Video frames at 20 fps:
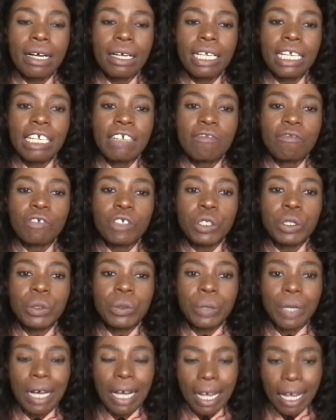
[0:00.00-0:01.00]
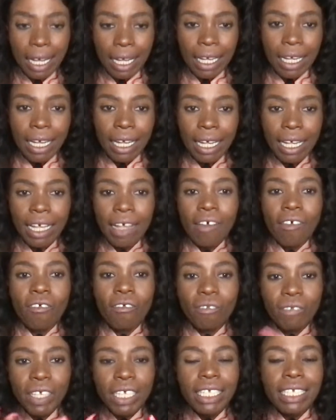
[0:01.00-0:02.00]
if you are
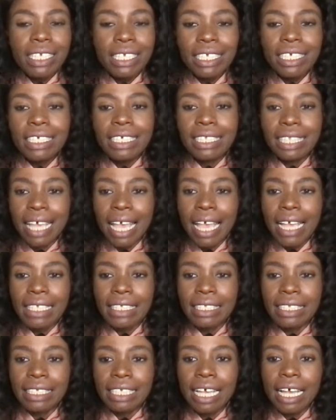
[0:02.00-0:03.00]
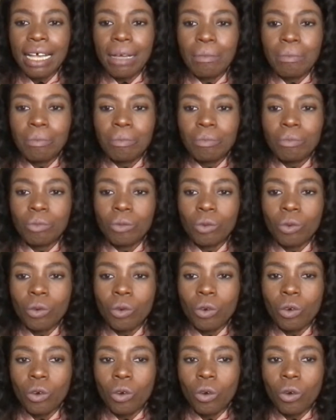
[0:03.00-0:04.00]
feeling that
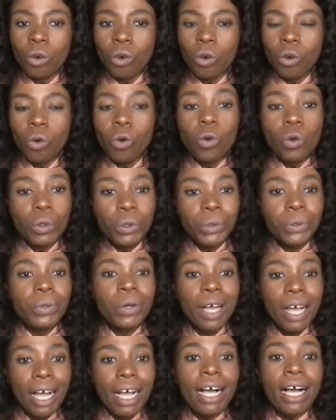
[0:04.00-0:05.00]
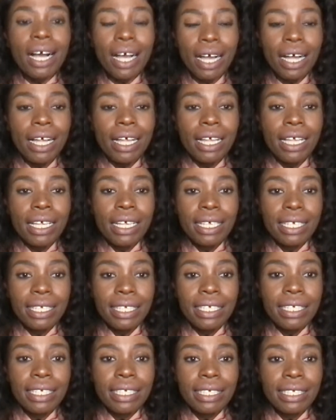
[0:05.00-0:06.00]
who you are
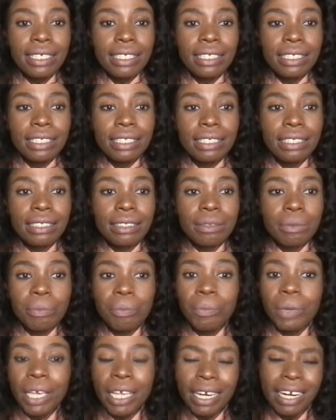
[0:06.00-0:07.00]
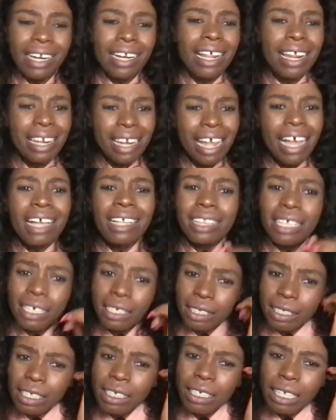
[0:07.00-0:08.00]
is better than
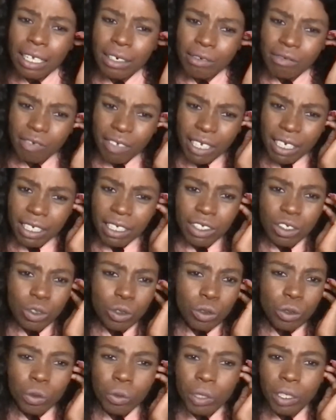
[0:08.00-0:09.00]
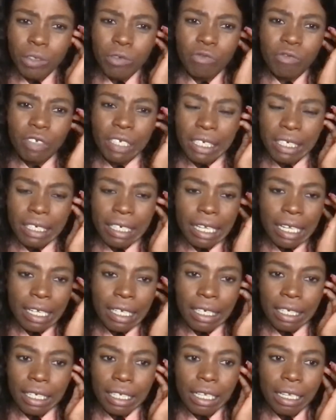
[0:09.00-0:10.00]
others, that kind of energy, where you're feeling
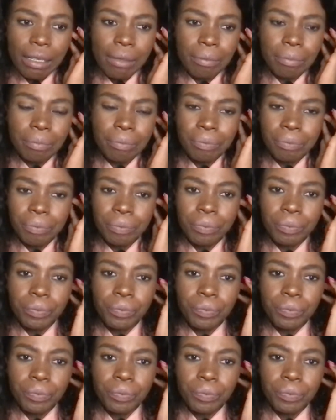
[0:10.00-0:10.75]
like and